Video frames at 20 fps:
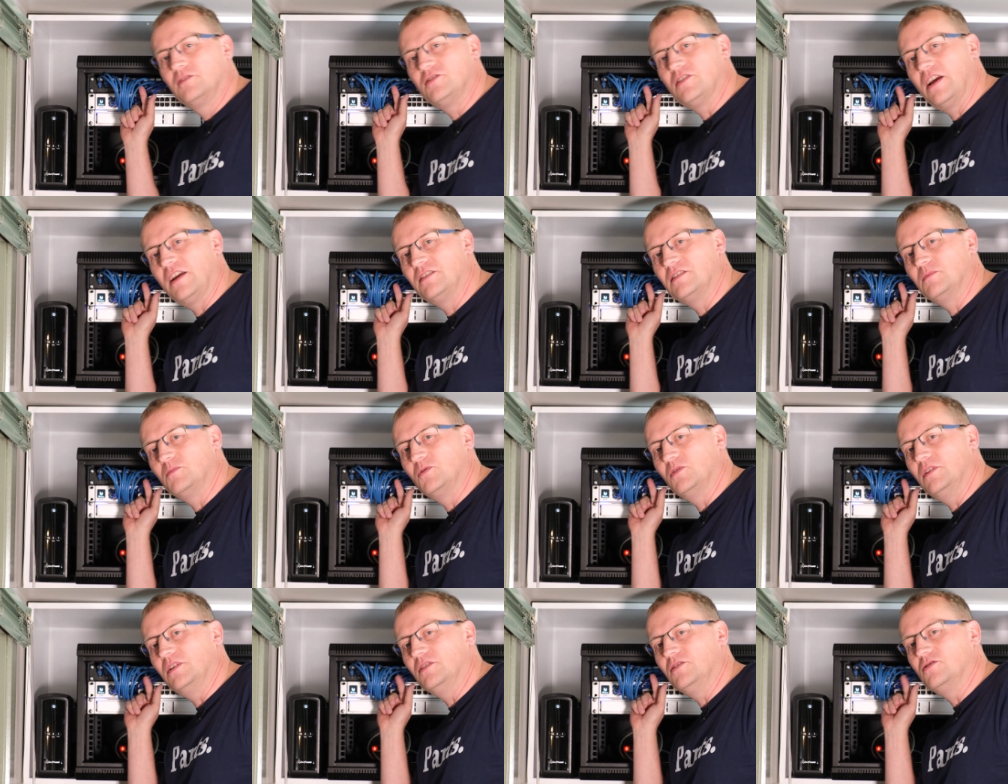change them
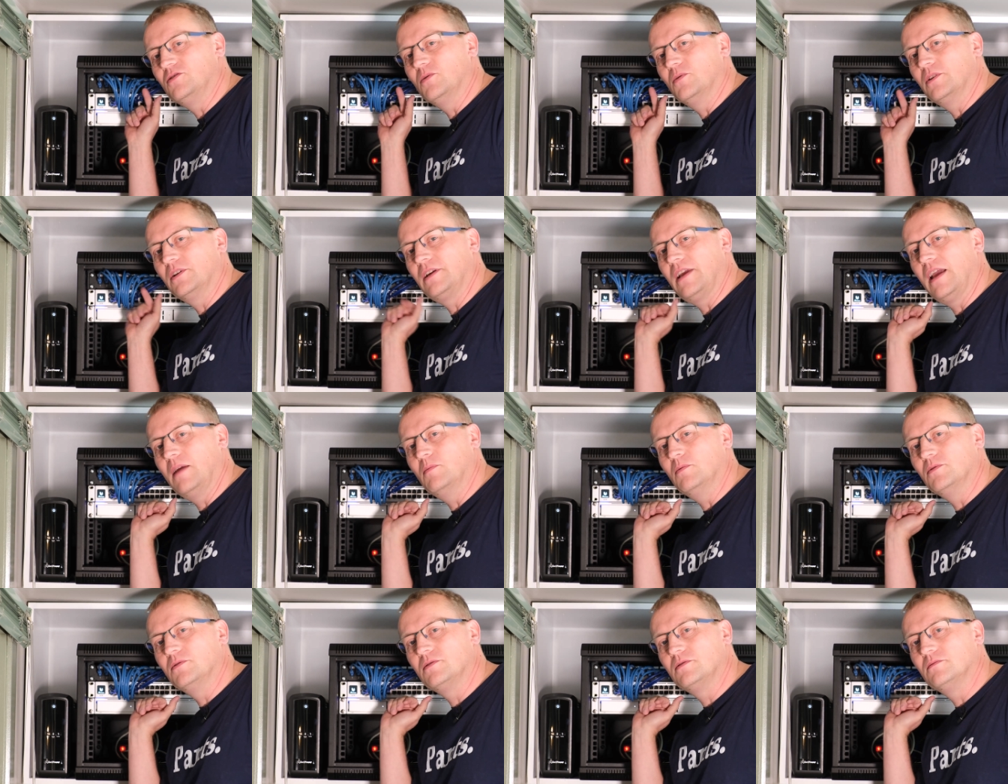to these shorter
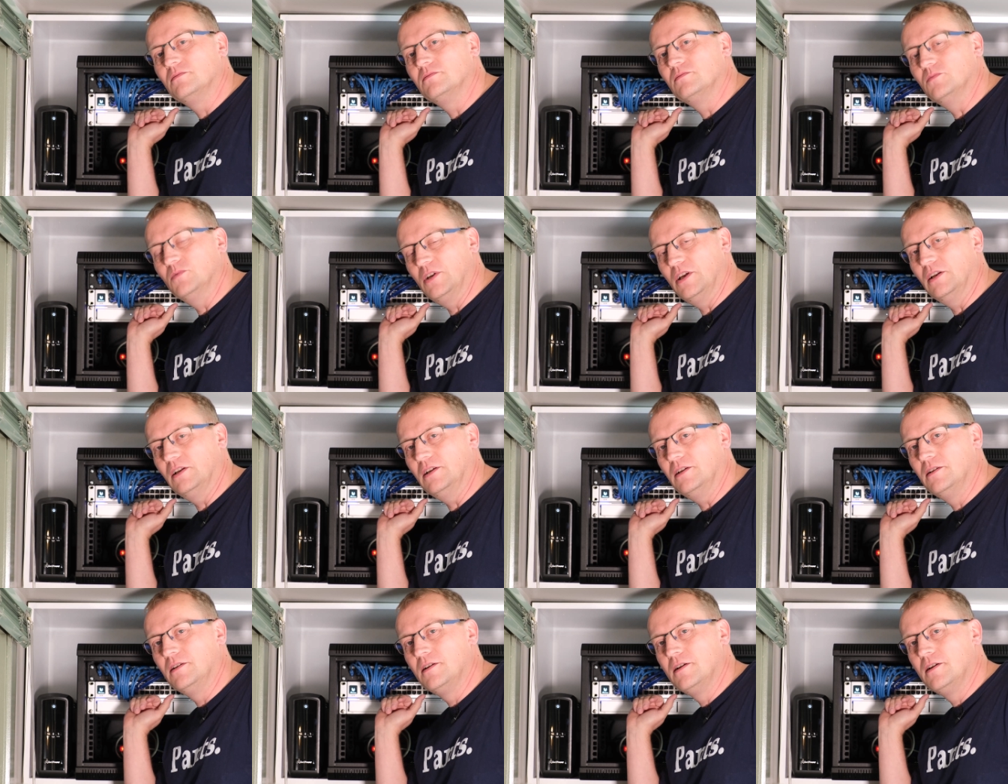cables, really.